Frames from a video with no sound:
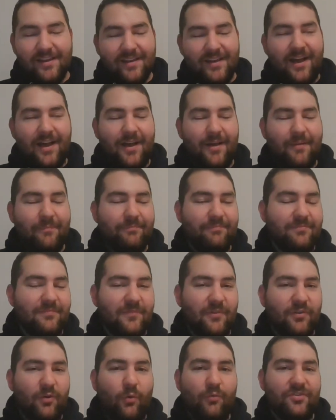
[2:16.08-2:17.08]

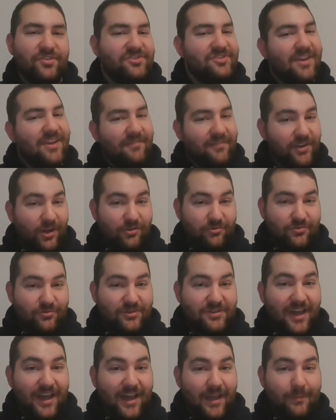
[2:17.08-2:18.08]
over
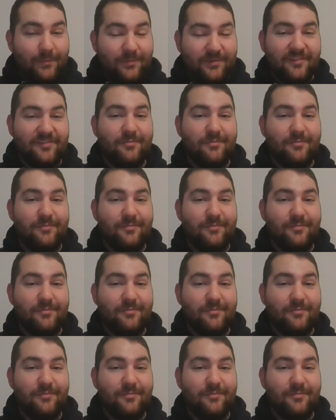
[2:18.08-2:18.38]
700 times.